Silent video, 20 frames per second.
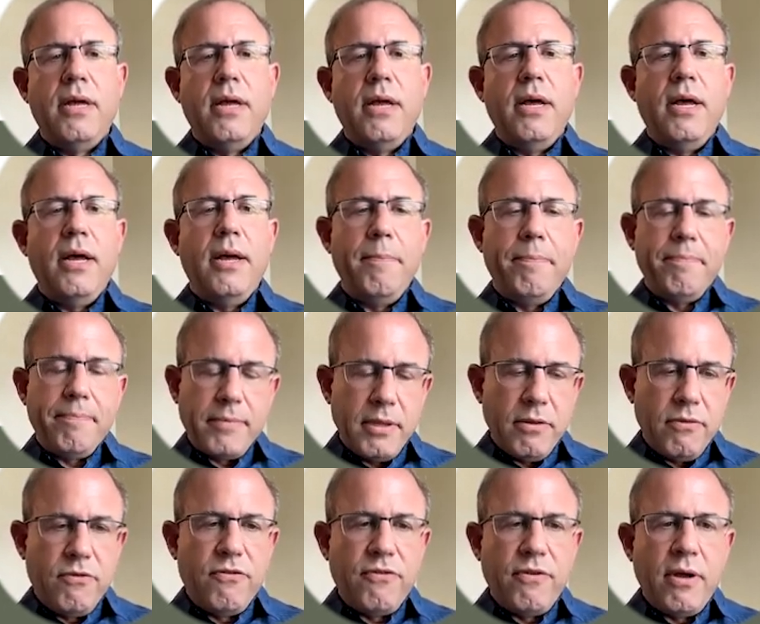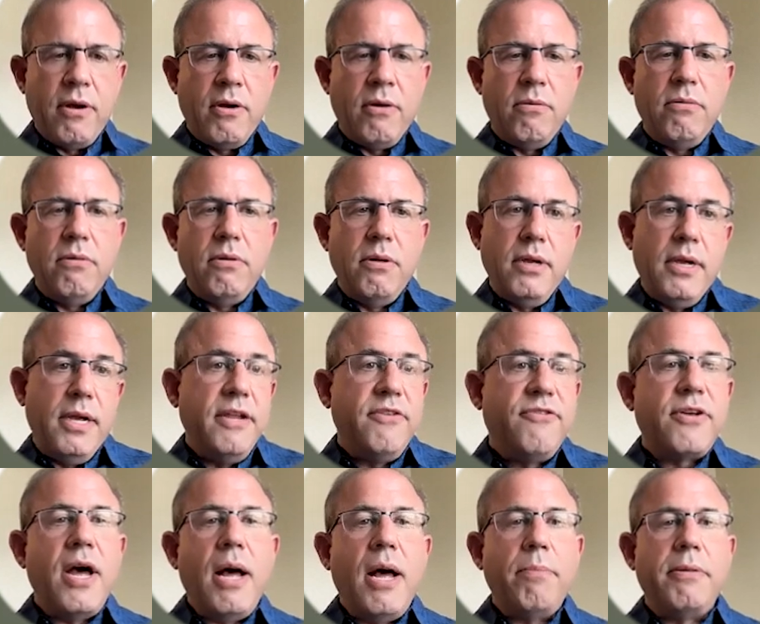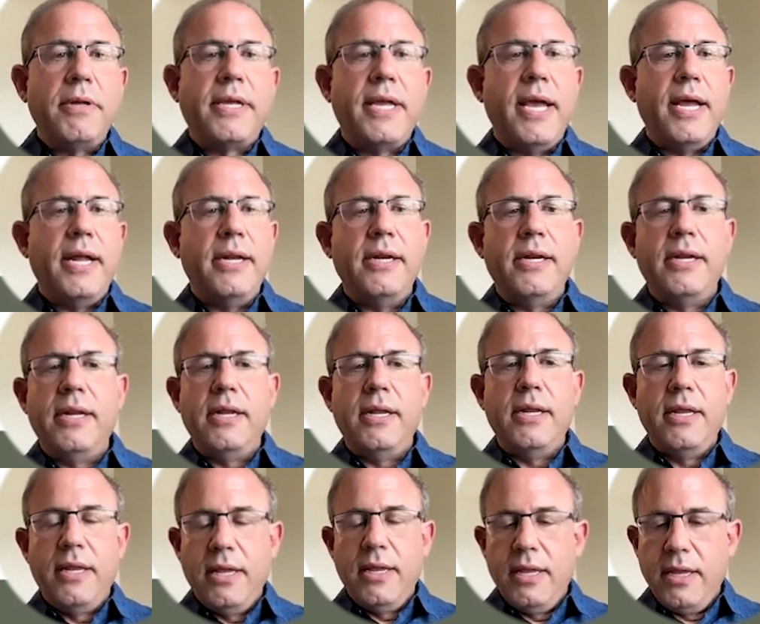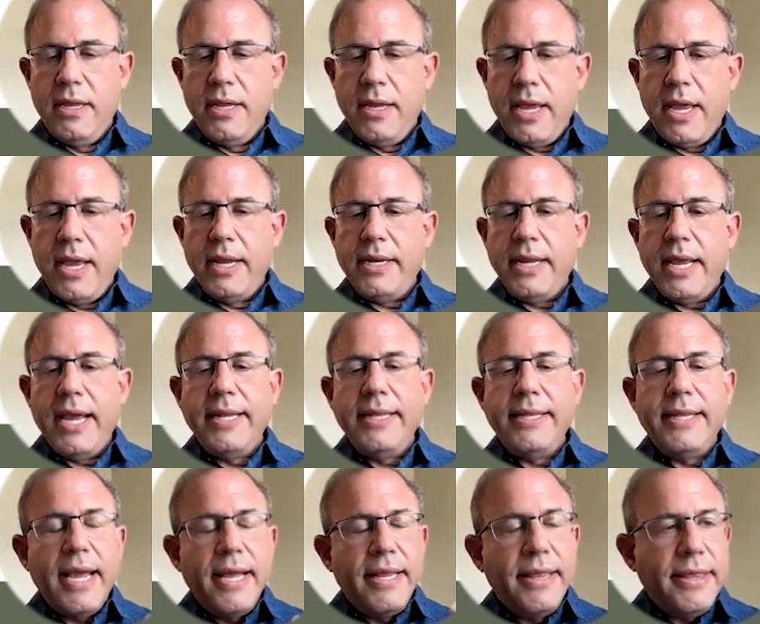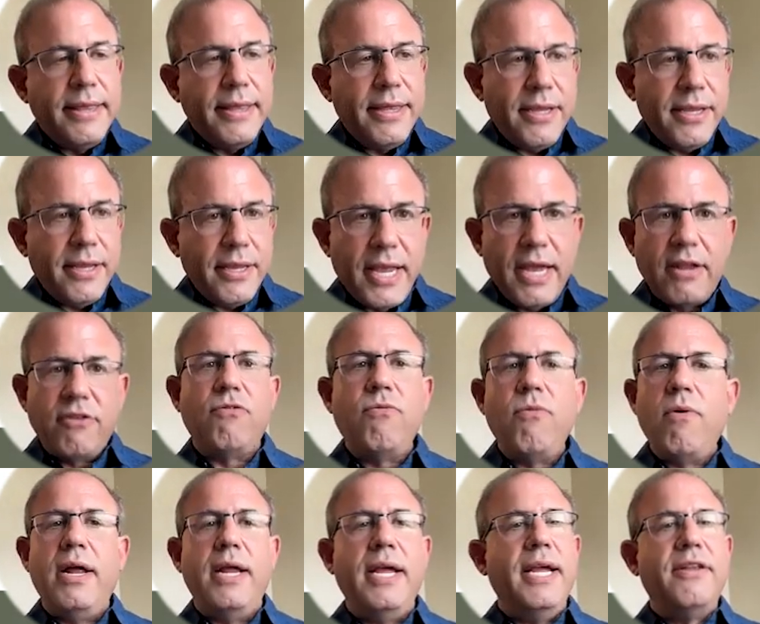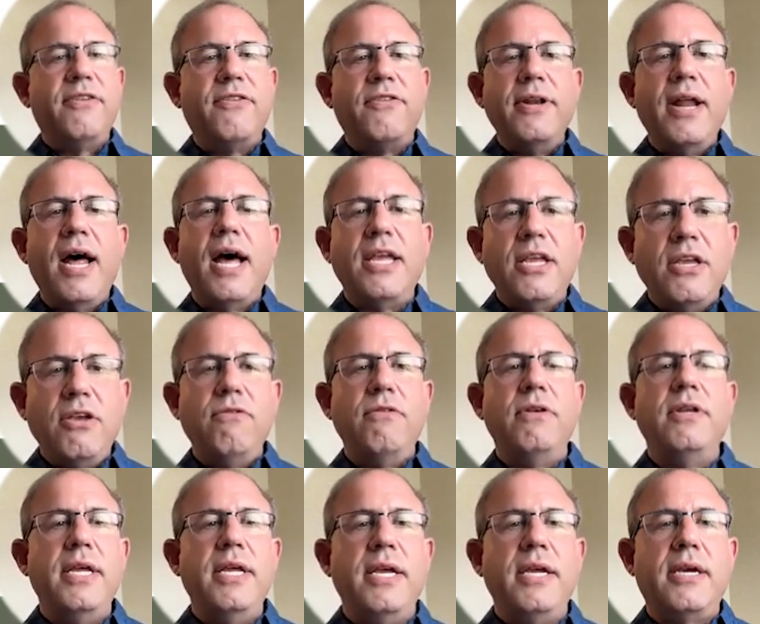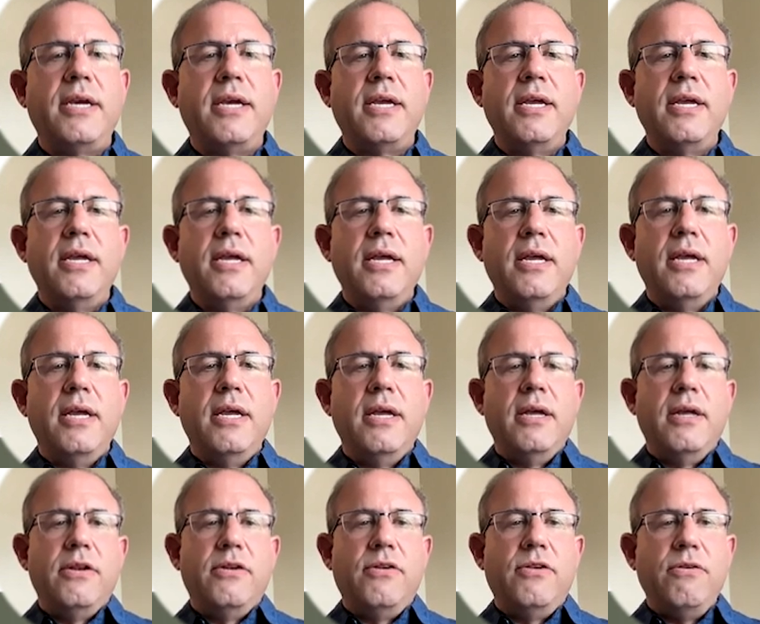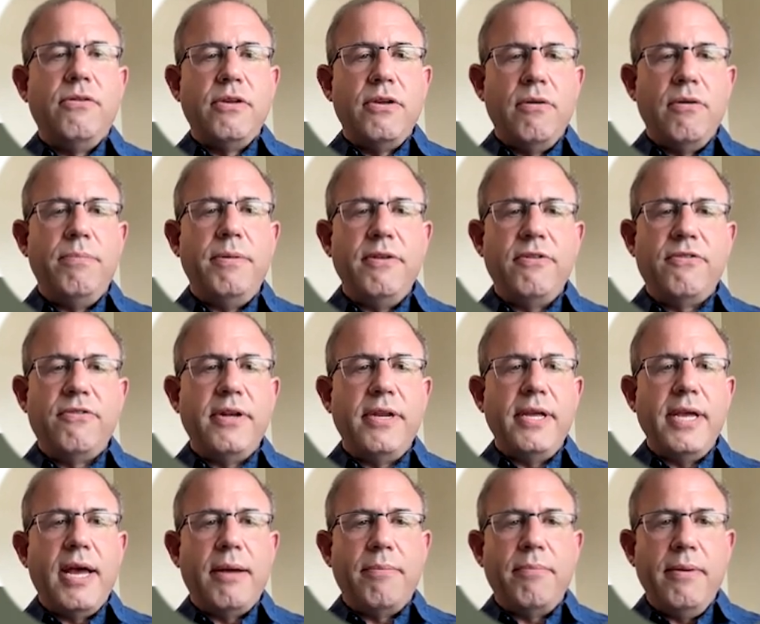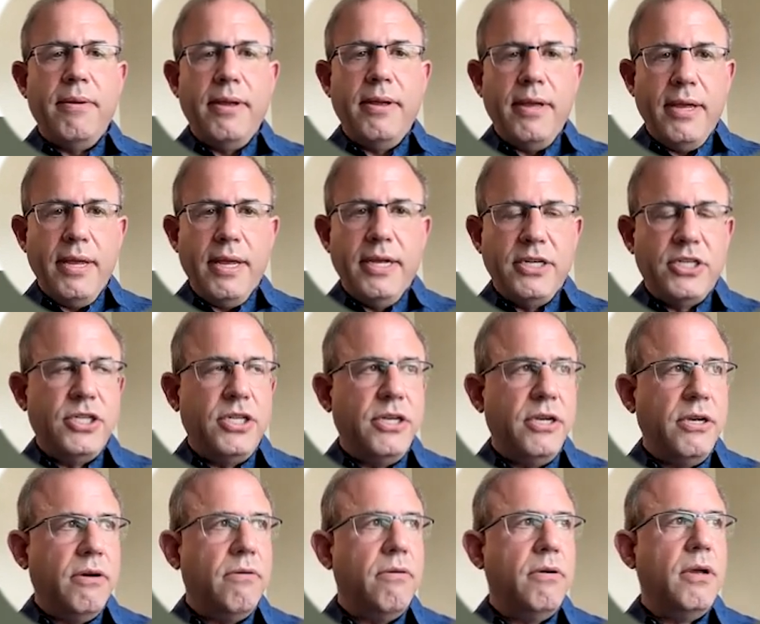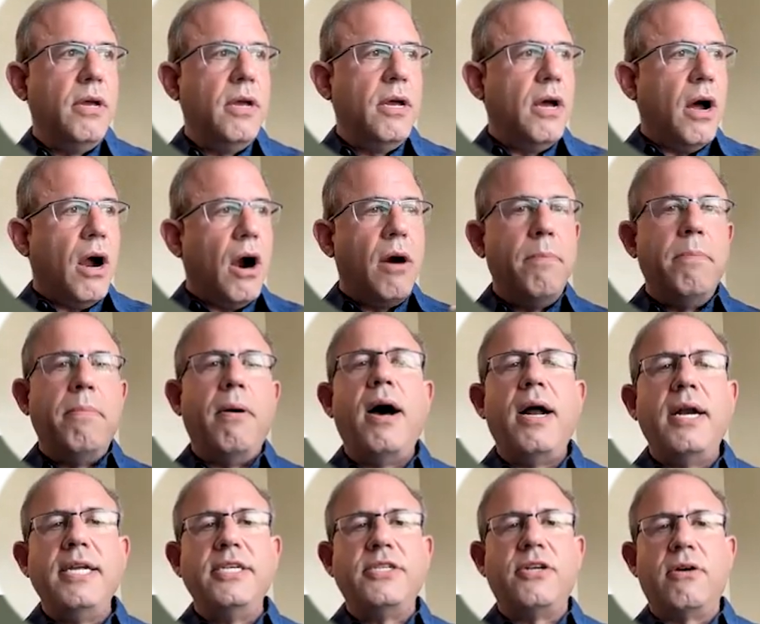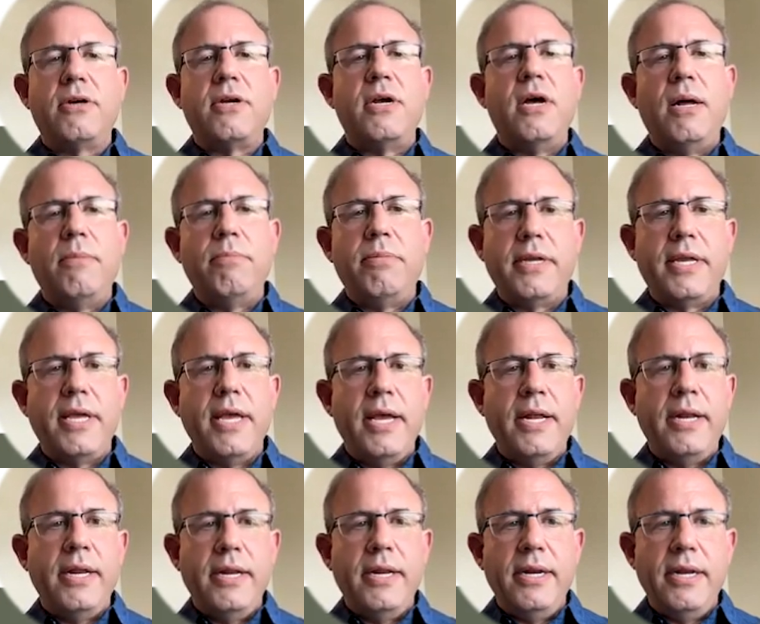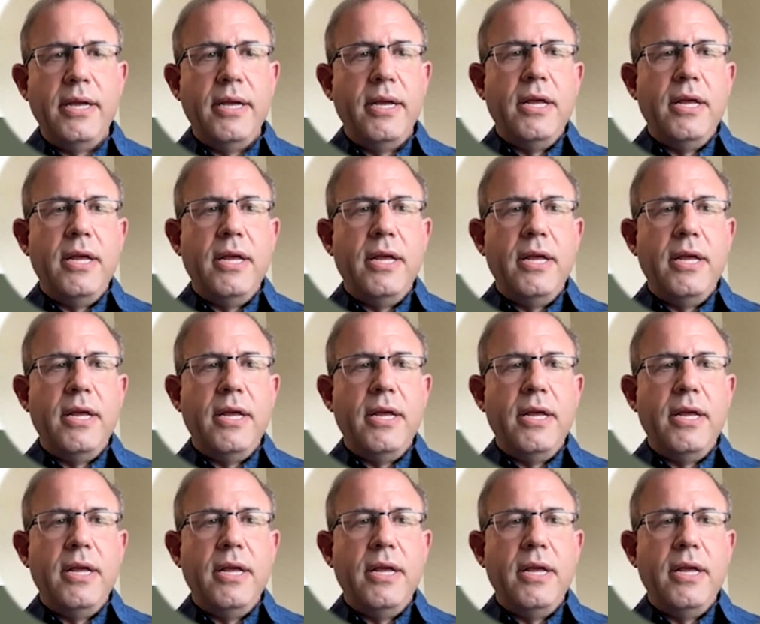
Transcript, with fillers: Um, so it's complicated. And, and, and guess what? It's not unique to the obesity issue. Our bodies are complicated.